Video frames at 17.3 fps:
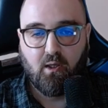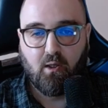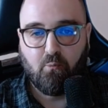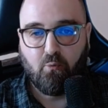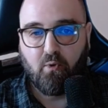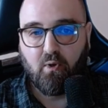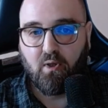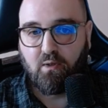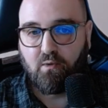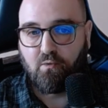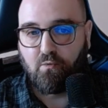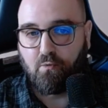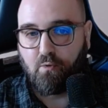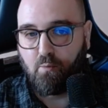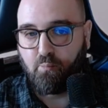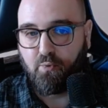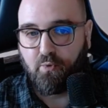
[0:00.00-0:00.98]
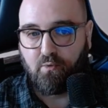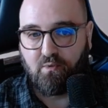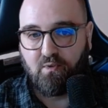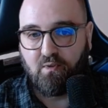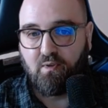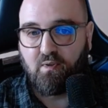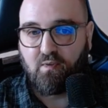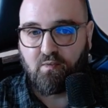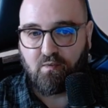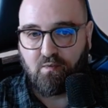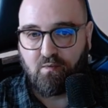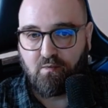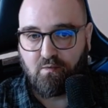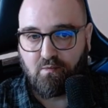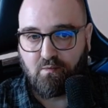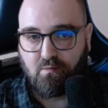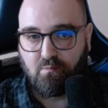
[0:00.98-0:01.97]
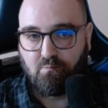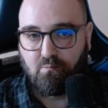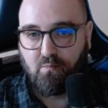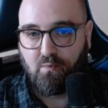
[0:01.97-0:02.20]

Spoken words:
and we want to compute the distance